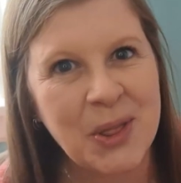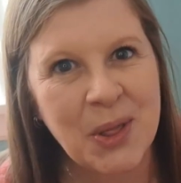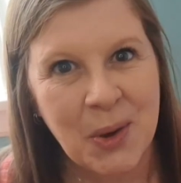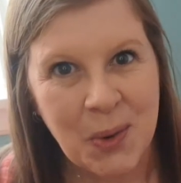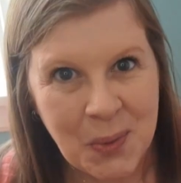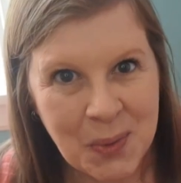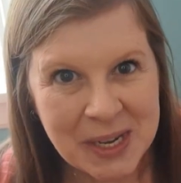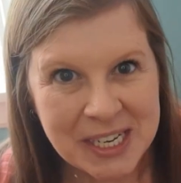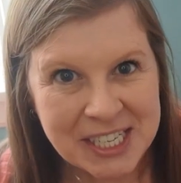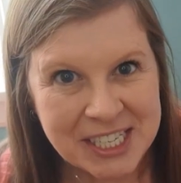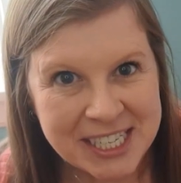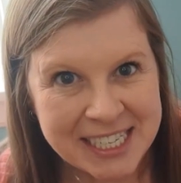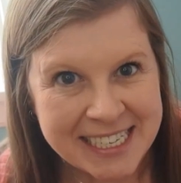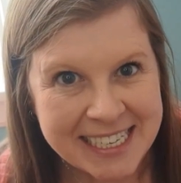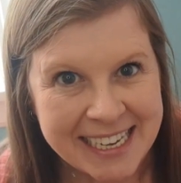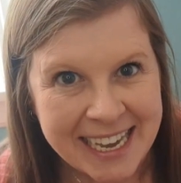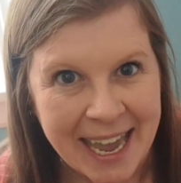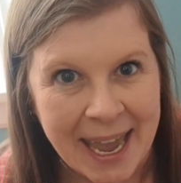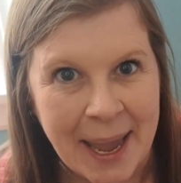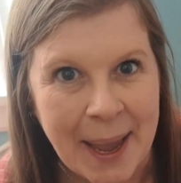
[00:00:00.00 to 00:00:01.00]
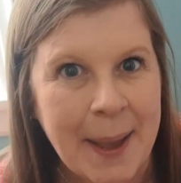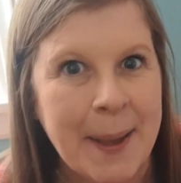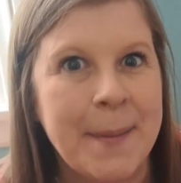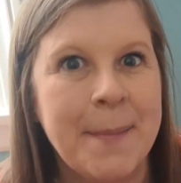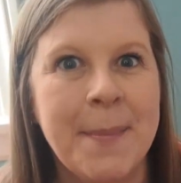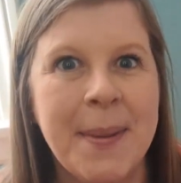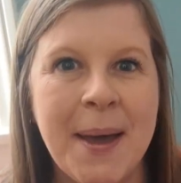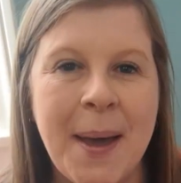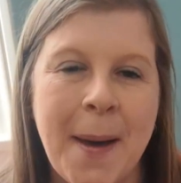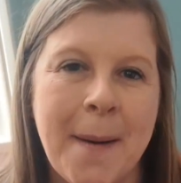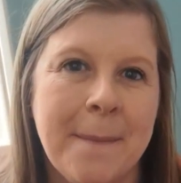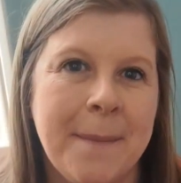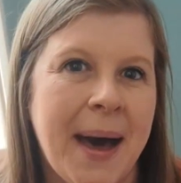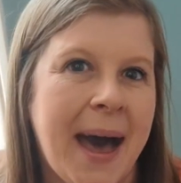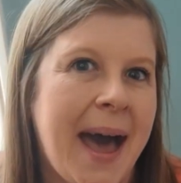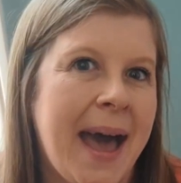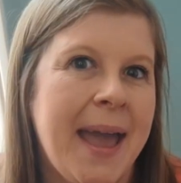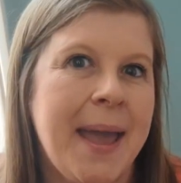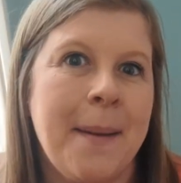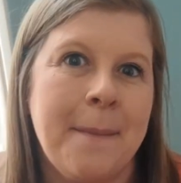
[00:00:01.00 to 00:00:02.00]
The Wishing Game
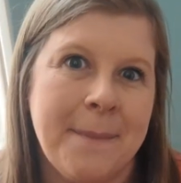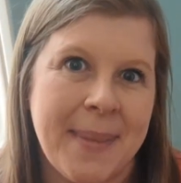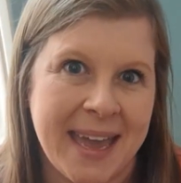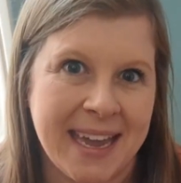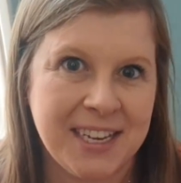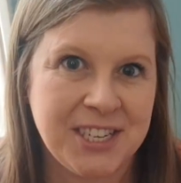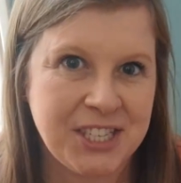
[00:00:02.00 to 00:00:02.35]
by Meg